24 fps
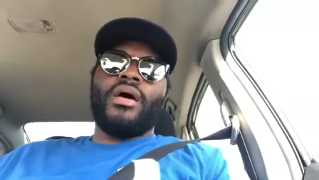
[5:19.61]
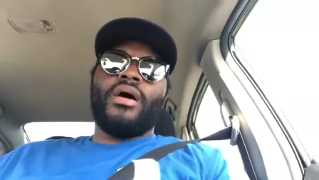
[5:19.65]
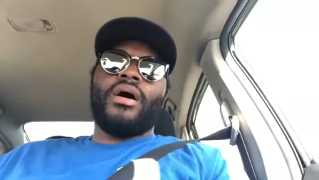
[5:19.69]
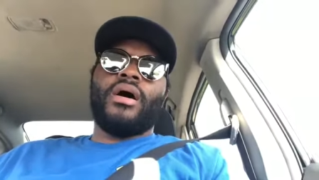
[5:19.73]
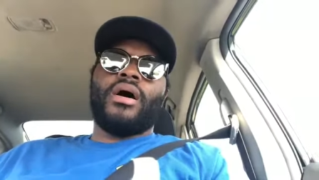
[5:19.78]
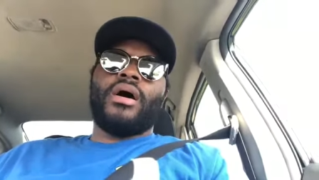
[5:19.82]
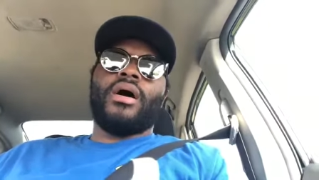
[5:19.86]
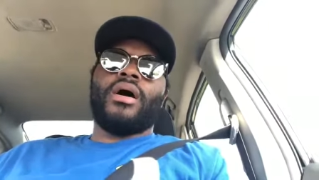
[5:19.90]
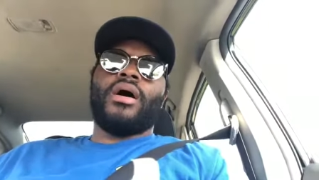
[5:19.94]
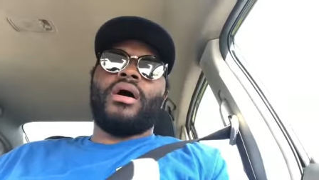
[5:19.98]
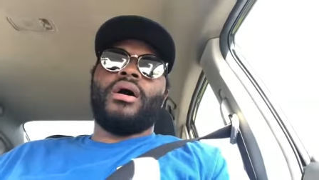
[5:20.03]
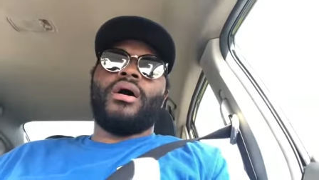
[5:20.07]

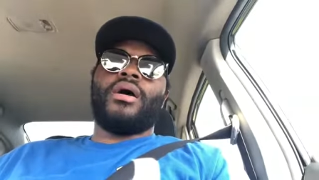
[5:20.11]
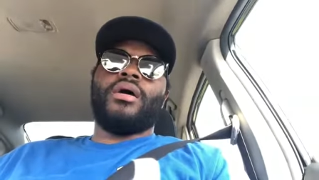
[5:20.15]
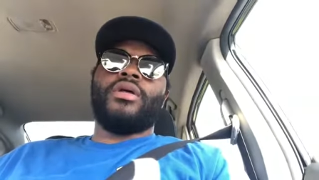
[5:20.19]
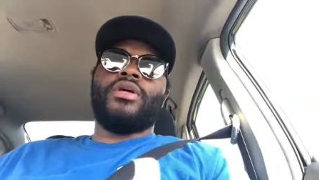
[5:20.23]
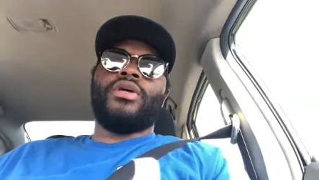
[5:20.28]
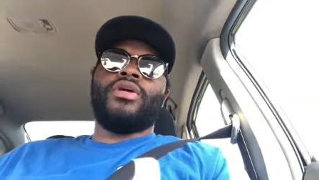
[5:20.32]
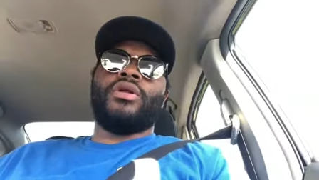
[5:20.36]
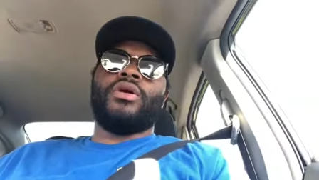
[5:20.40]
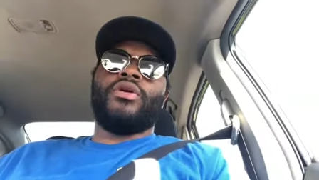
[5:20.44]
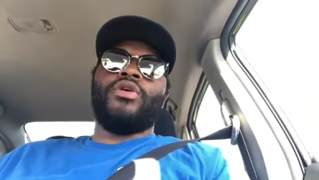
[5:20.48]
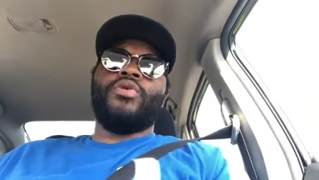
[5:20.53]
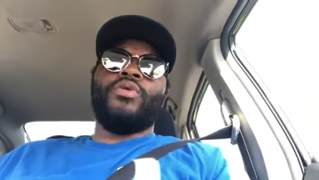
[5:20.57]
Uh,
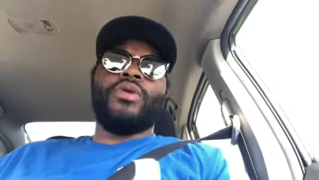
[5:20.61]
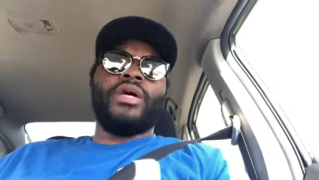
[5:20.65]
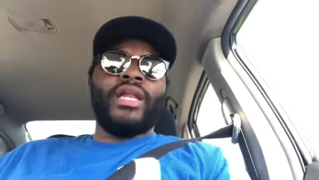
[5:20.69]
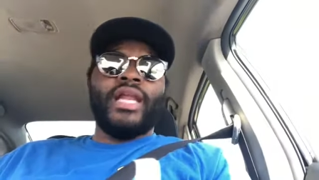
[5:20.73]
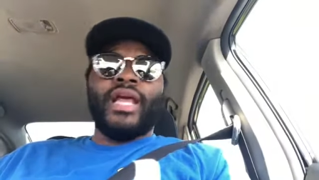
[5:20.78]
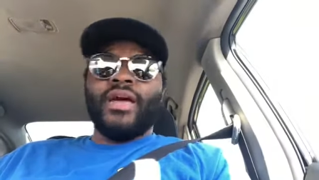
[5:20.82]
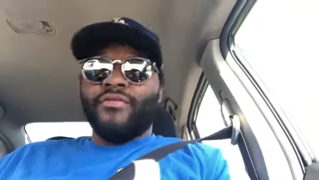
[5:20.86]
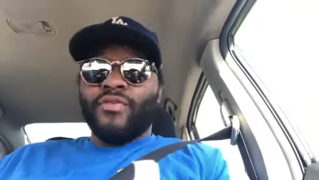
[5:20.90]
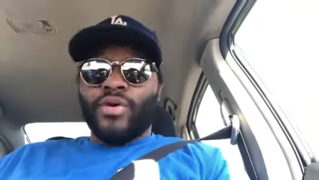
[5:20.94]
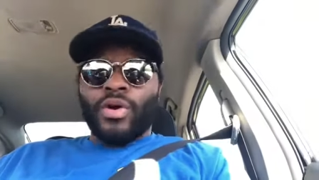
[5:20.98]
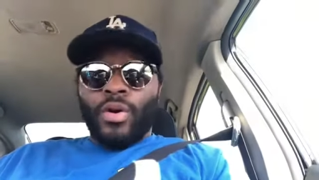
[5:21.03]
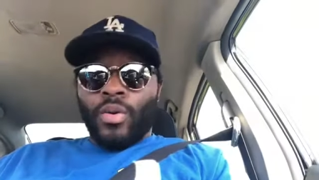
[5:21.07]
you know, you can
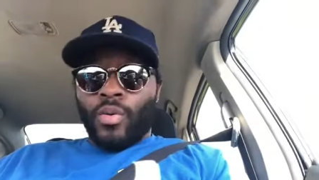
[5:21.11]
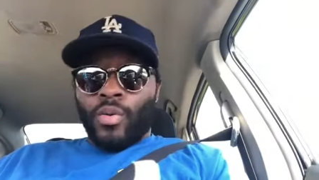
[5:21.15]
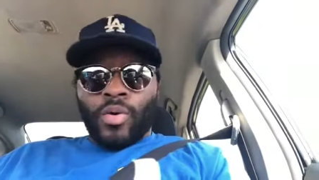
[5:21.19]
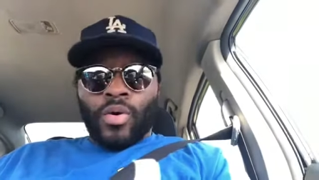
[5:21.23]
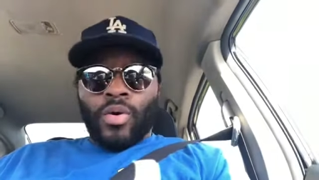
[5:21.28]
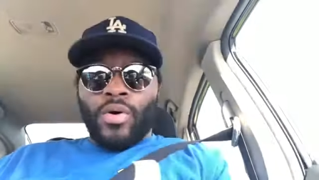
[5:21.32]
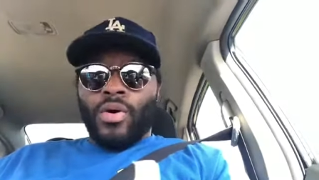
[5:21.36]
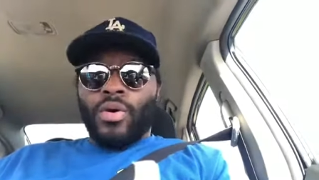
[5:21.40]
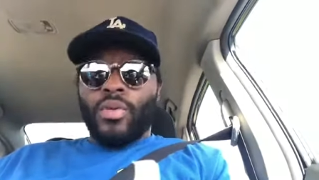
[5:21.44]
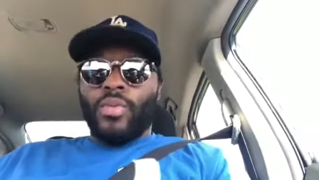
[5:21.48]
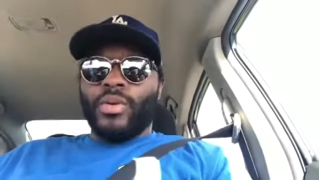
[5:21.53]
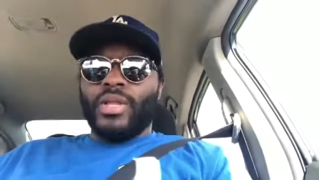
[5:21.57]
never go
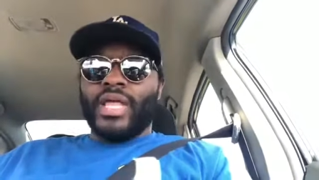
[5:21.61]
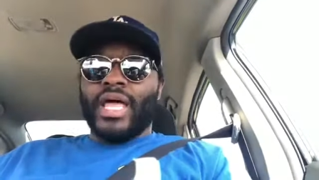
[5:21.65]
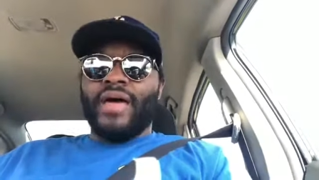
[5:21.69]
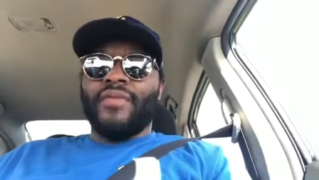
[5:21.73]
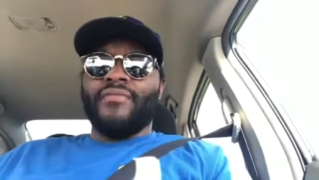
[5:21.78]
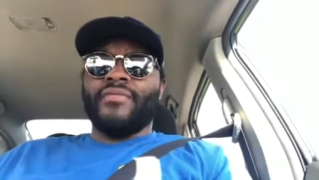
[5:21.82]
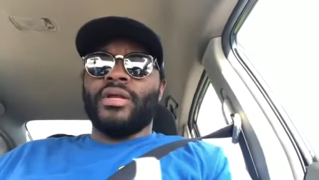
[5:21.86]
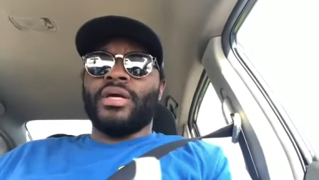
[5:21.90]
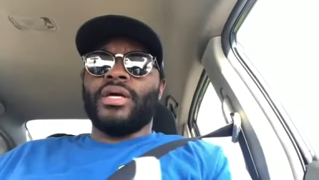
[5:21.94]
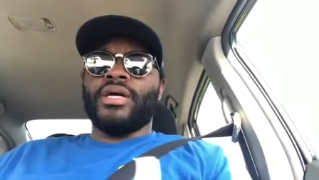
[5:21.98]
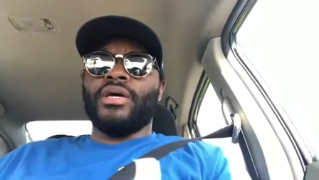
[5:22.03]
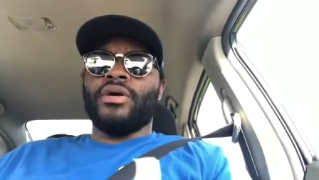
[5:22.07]
wrong with
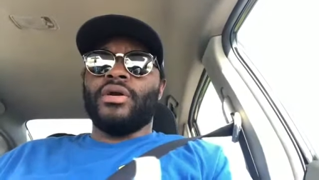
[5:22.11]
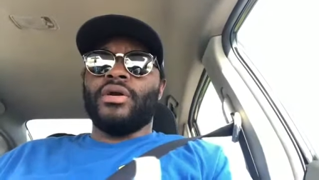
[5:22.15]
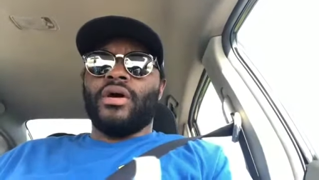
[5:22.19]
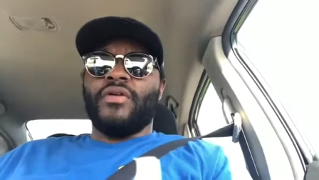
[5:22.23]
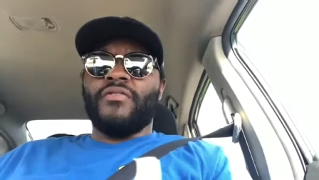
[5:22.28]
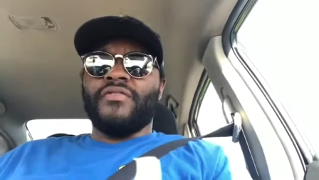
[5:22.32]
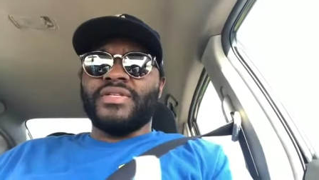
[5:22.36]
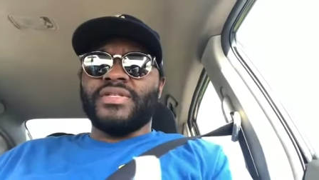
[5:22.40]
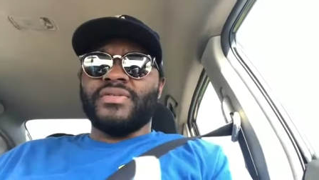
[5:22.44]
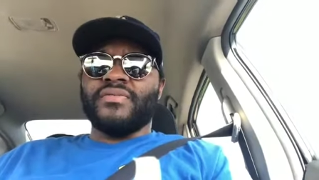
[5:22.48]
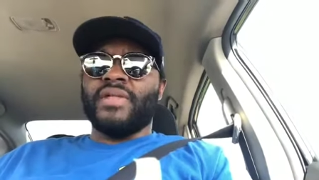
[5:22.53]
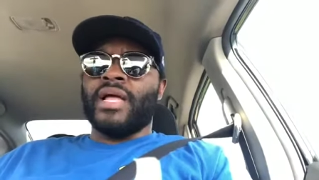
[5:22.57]
having a good
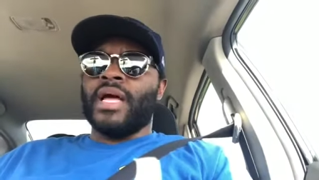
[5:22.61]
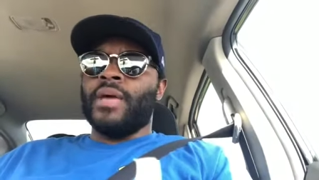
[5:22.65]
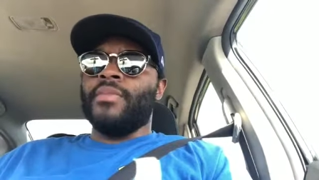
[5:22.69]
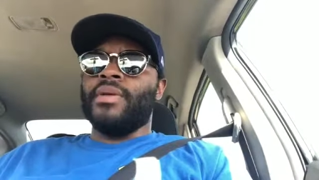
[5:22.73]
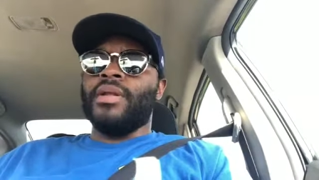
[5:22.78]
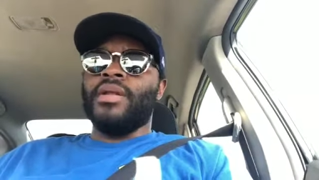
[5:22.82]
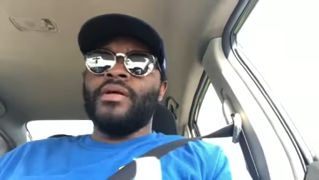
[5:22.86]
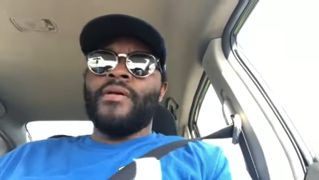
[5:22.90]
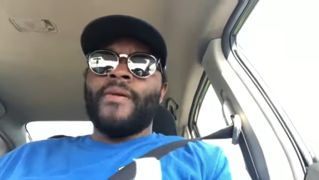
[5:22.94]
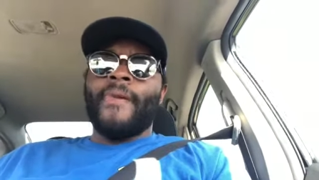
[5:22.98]
offensive lineman.